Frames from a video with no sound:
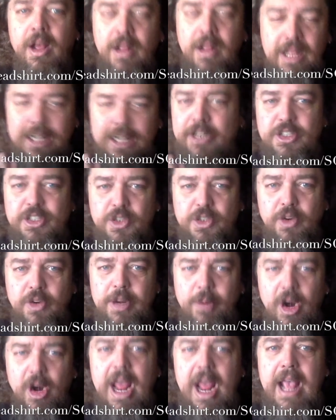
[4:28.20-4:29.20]
a
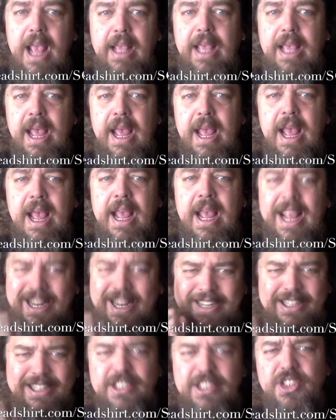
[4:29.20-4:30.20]
screamer, aka
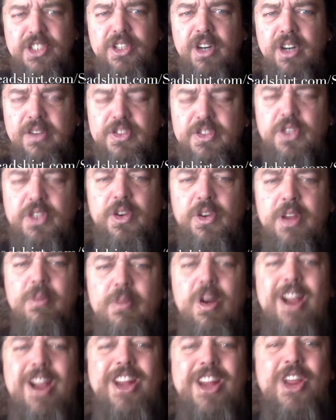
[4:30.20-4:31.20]
a listener of
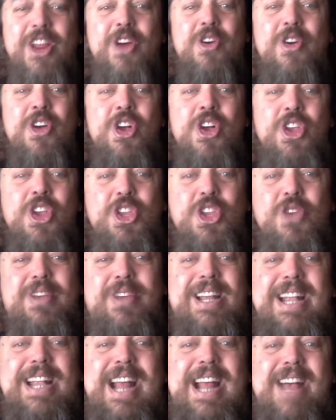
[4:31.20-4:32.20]
SCRMradio, you
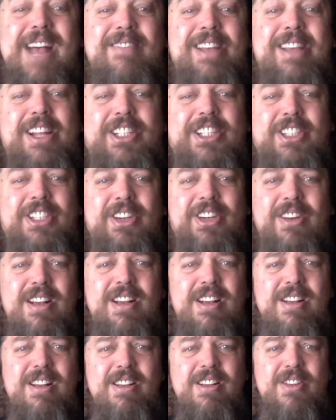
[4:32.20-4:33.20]
can now get your
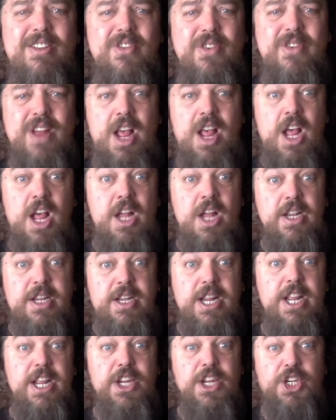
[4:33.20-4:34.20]
own
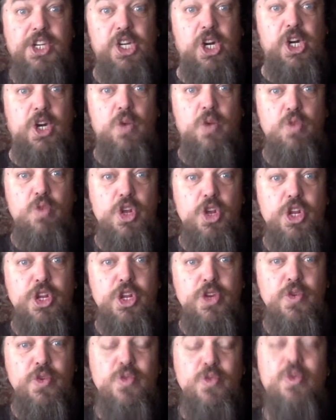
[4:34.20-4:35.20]
t-shirt.
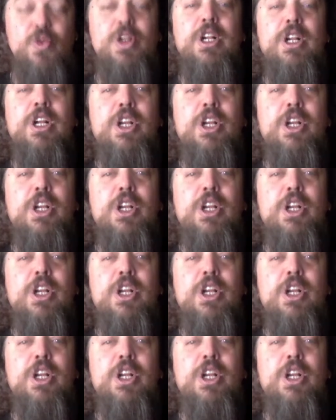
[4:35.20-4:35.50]
Woohoo!